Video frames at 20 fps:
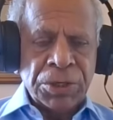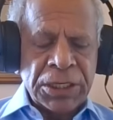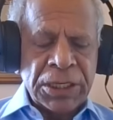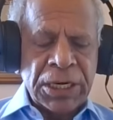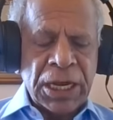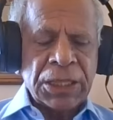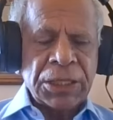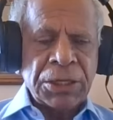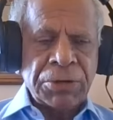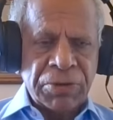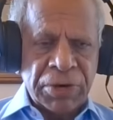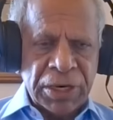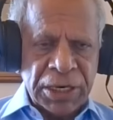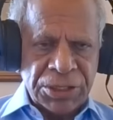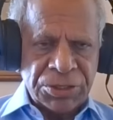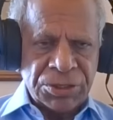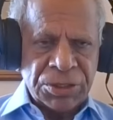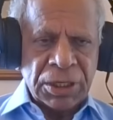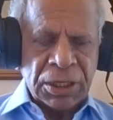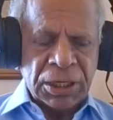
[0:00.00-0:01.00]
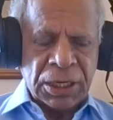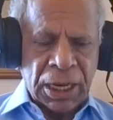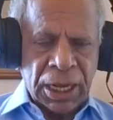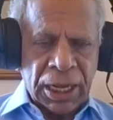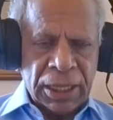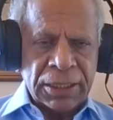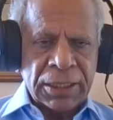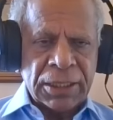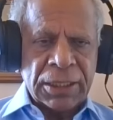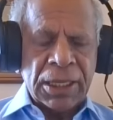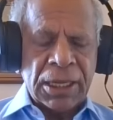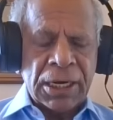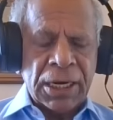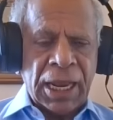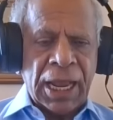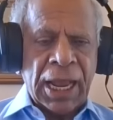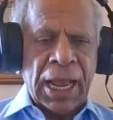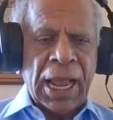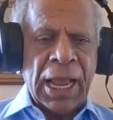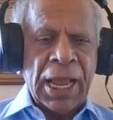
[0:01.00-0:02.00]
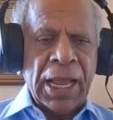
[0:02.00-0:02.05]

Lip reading: In other words, Qatar